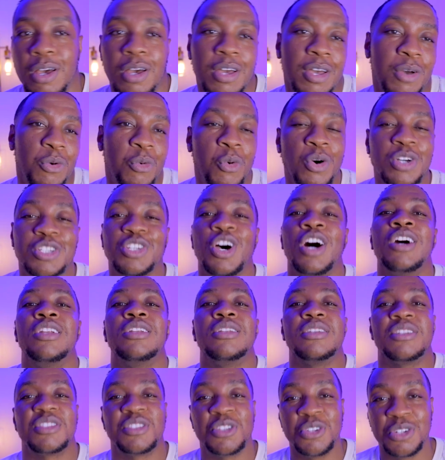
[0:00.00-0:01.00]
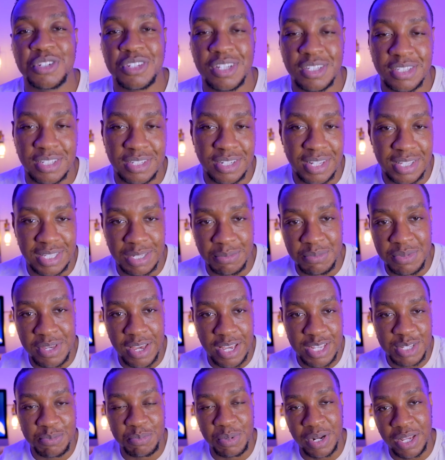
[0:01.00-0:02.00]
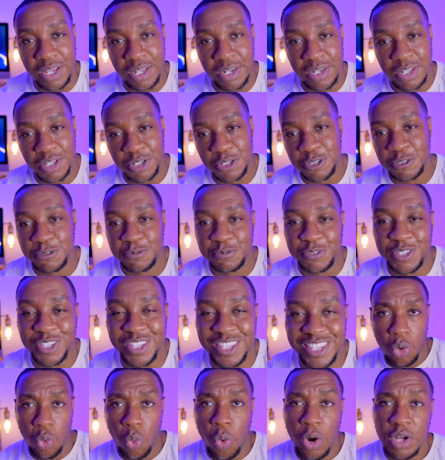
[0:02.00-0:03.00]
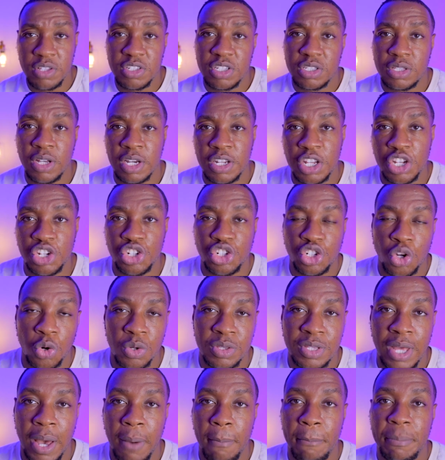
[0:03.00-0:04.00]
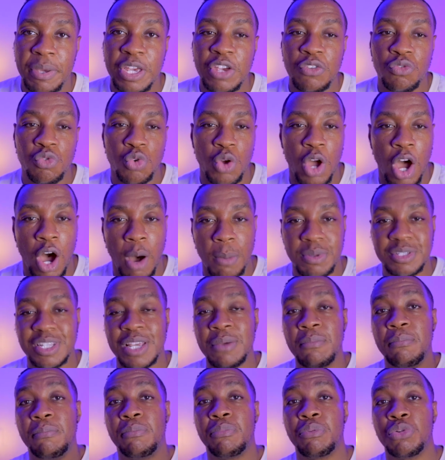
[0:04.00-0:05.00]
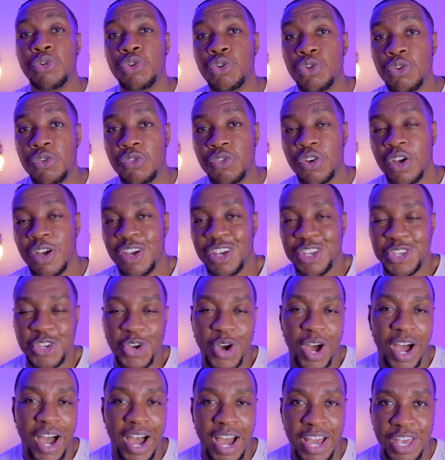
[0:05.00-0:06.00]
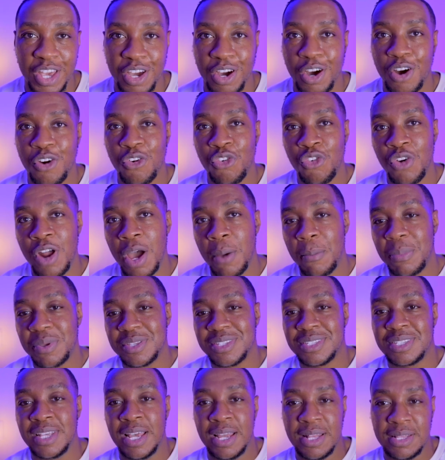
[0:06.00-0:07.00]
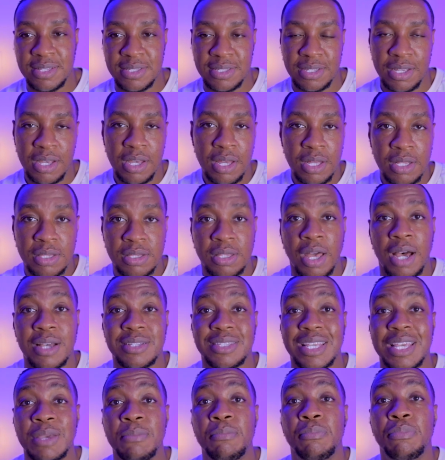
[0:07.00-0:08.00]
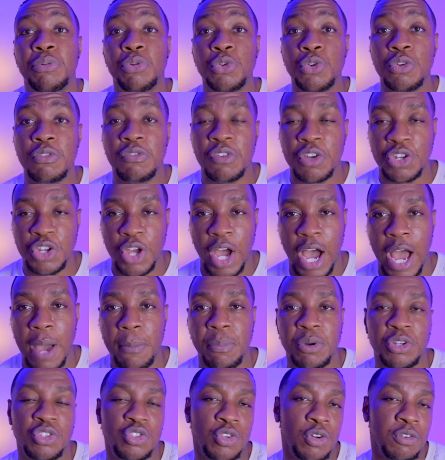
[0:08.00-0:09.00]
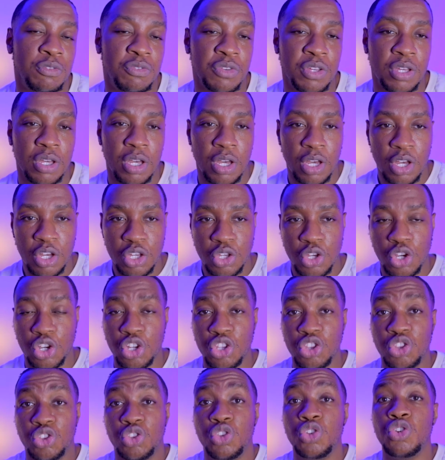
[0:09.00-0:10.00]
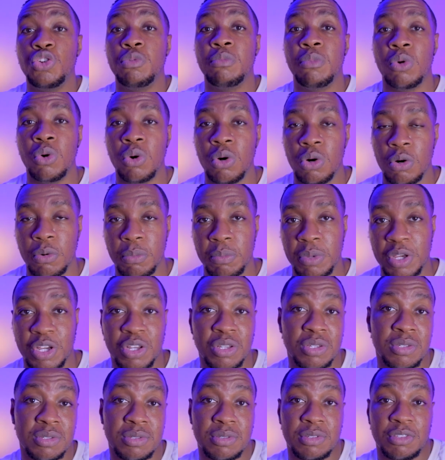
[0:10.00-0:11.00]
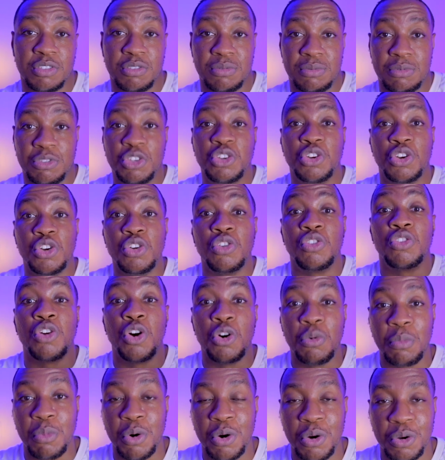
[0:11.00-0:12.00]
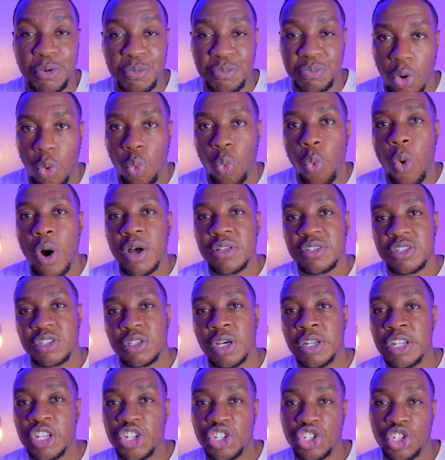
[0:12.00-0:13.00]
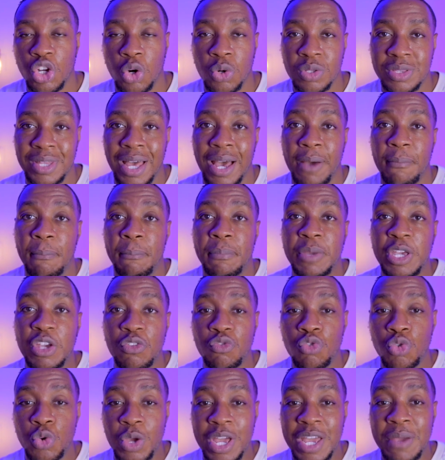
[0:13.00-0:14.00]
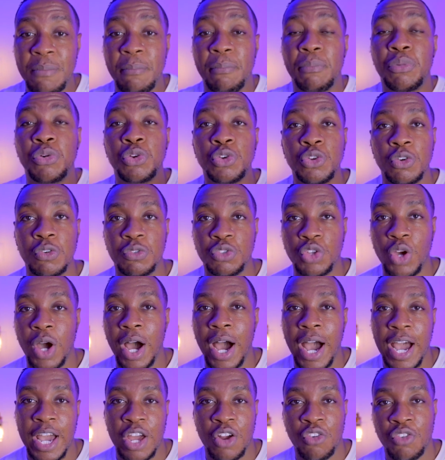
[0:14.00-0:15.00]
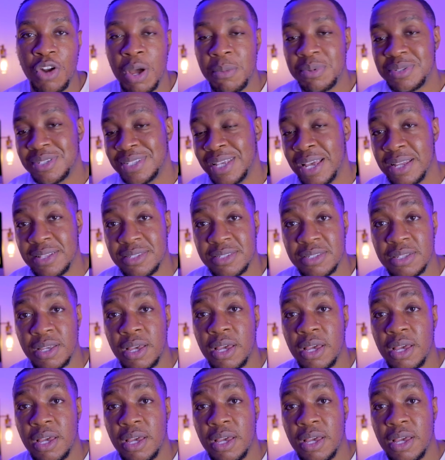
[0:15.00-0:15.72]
what's understood doesn't need to be explained. One study showed that beetroot helps improve your higher rep sets, thus improving your hypertrophy. You can do more because you can grow more. One study showed that beetroot improved your higher rep sets,